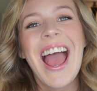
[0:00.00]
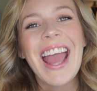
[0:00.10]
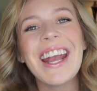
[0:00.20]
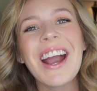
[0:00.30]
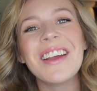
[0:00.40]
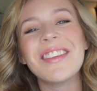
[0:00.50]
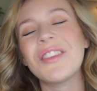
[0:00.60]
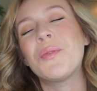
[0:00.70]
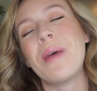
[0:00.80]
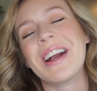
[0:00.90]
Hey guys,
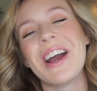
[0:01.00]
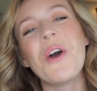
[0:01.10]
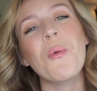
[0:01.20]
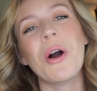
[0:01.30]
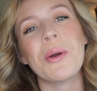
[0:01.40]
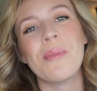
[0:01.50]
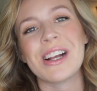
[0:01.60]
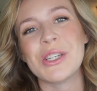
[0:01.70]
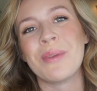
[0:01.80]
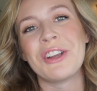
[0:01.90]
it's Becca. Welcome
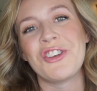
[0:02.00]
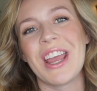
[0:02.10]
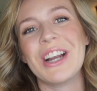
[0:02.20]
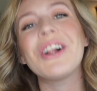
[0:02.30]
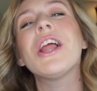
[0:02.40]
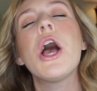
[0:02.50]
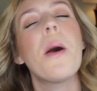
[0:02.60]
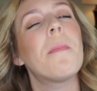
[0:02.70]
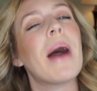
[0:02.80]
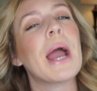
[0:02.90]
back to my channel.
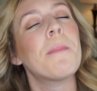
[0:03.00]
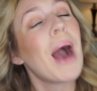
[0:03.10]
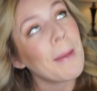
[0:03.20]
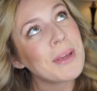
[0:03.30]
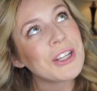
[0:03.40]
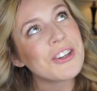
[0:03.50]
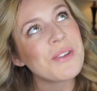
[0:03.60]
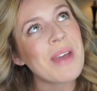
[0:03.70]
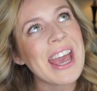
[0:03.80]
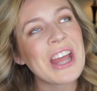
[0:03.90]
By popular
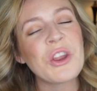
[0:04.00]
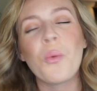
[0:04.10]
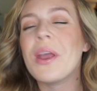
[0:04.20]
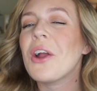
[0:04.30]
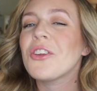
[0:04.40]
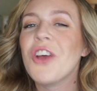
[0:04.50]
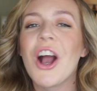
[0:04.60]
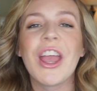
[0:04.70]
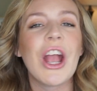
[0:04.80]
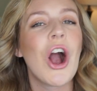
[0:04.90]
demand, we are
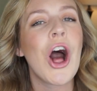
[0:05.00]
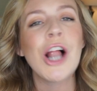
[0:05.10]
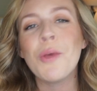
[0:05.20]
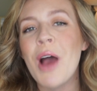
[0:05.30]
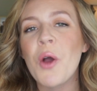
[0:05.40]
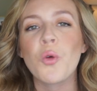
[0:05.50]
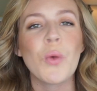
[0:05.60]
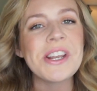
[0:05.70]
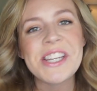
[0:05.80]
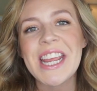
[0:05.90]
talking all about
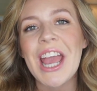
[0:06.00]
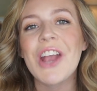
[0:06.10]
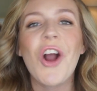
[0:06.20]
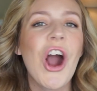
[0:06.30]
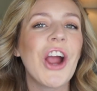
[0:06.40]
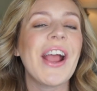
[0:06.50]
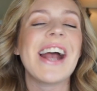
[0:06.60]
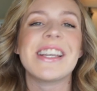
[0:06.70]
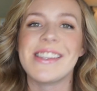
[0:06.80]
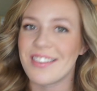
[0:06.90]
renting a car
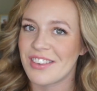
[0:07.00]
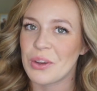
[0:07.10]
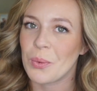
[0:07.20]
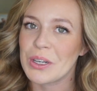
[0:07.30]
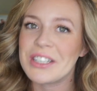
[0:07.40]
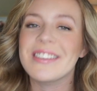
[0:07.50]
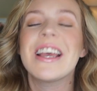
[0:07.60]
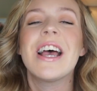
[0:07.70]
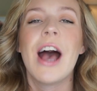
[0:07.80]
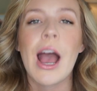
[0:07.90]
at Disney World.
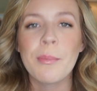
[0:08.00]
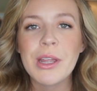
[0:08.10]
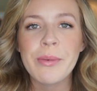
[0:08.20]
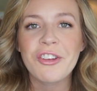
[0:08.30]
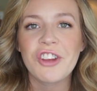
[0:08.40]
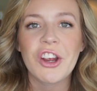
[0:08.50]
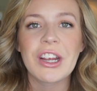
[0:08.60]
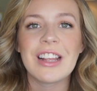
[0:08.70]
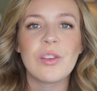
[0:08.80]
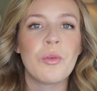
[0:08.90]
I'm going to be
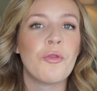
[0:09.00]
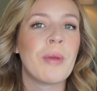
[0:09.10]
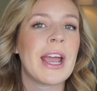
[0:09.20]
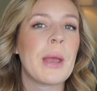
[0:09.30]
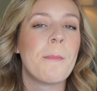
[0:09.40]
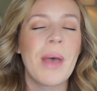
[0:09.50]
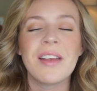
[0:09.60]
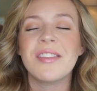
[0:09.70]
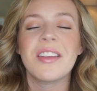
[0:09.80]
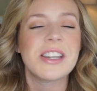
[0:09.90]
sharing some of my
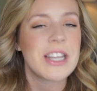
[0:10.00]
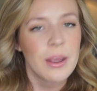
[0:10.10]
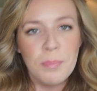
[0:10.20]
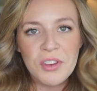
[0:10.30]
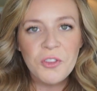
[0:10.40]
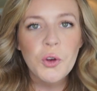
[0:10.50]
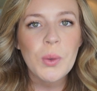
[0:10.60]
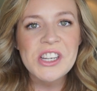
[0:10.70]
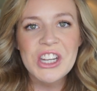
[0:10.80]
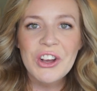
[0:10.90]
best tips for
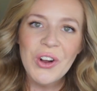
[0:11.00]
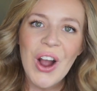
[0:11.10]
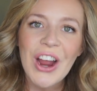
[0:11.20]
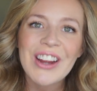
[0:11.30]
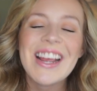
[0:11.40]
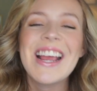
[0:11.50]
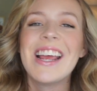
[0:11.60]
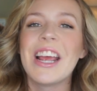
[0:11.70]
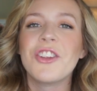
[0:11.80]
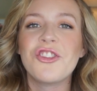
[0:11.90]
renting a car
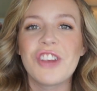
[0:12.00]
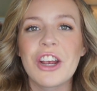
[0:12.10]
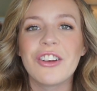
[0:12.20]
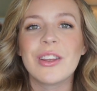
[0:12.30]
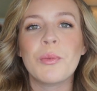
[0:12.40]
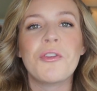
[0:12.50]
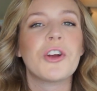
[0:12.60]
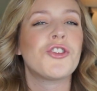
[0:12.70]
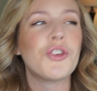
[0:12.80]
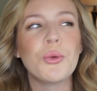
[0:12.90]
and share some of
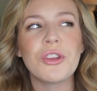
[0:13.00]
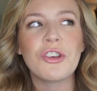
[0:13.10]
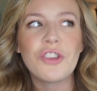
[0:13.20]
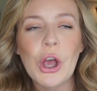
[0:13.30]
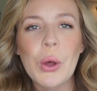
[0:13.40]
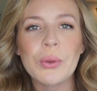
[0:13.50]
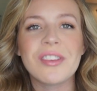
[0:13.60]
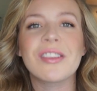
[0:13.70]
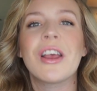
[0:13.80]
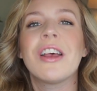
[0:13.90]
our do's and
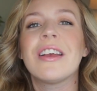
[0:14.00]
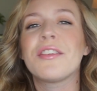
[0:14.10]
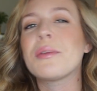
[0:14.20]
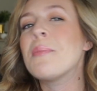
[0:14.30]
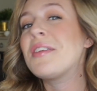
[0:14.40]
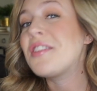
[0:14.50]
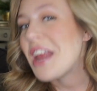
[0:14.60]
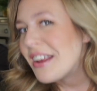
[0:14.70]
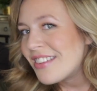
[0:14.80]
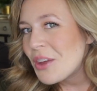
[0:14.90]
don'ts, some
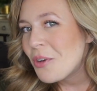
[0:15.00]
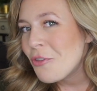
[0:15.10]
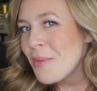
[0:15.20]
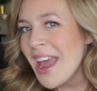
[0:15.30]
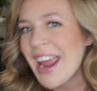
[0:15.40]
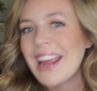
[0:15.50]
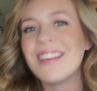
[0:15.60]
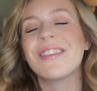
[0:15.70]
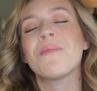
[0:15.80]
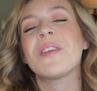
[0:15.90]
mistakes that we've made,
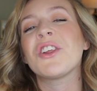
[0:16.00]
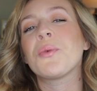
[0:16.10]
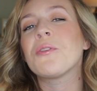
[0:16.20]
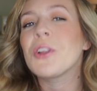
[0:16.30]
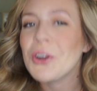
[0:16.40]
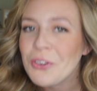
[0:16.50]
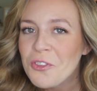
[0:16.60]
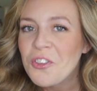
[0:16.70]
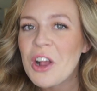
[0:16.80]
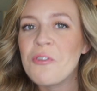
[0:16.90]
some things we've learned
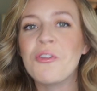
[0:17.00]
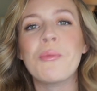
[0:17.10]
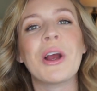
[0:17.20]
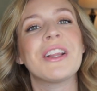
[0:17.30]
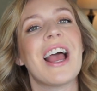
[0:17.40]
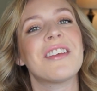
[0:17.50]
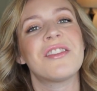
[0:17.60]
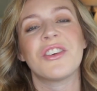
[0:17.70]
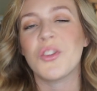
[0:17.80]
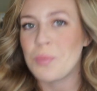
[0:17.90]
from our last
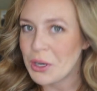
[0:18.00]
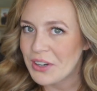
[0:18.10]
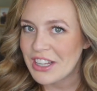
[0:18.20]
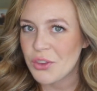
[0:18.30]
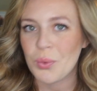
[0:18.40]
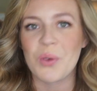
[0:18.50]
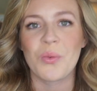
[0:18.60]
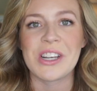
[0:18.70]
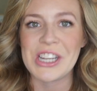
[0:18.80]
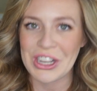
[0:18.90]
experience when
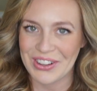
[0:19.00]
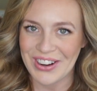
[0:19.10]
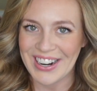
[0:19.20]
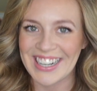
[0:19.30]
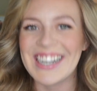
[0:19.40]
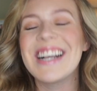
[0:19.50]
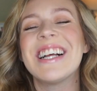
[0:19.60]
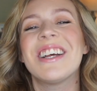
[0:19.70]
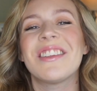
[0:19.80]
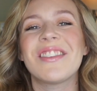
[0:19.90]
renting a car.
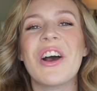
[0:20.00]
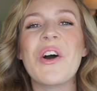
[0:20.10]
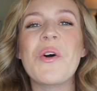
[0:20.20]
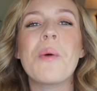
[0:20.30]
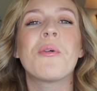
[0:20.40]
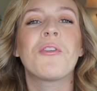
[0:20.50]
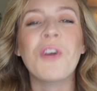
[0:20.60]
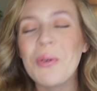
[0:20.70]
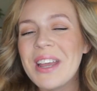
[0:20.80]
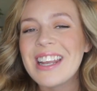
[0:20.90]
So
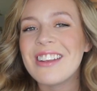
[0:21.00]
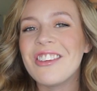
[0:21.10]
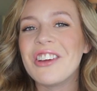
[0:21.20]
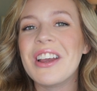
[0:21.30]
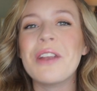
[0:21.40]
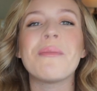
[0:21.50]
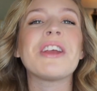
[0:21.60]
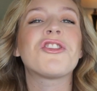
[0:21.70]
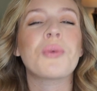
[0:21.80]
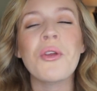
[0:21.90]
before we get into it, make
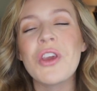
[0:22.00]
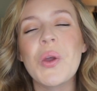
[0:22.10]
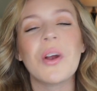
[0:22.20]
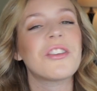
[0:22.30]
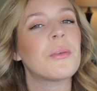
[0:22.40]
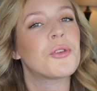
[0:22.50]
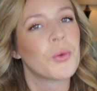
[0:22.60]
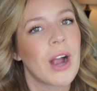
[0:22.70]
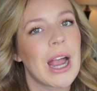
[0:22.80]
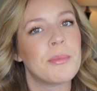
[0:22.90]
sure that you are
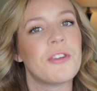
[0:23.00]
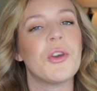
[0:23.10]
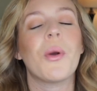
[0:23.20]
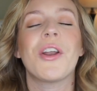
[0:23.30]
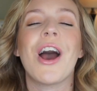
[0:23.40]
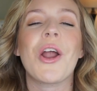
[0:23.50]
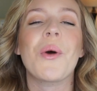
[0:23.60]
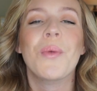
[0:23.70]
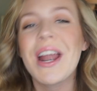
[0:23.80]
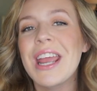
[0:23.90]
subscribed if you are not
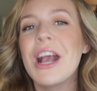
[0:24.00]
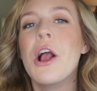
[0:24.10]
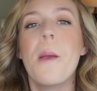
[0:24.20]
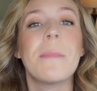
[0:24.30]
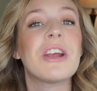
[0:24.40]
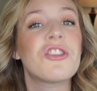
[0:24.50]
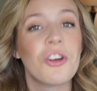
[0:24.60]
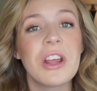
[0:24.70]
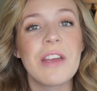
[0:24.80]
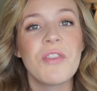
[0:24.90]
already. Make sure
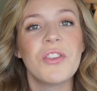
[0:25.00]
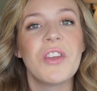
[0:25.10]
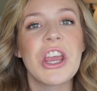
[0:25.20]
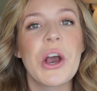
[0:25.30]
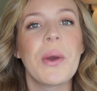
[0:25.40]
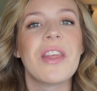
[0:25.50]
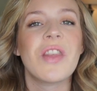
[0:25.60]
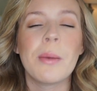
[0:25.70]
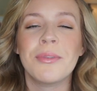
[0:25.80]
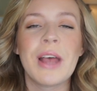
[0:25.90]
to give this video a
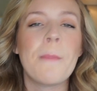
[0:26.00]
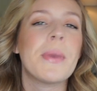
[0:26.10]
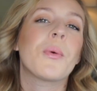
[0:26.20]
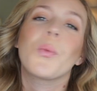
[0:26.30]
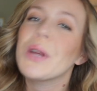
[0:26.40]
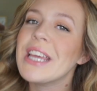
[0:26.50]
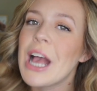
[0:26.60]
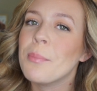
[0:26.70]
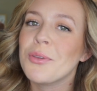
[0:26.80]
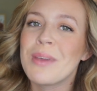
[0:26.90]
thumbs up. It really
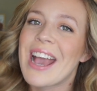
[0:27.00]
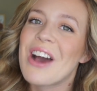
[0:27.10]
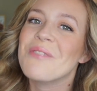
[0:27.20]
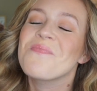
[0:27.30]
helps me out.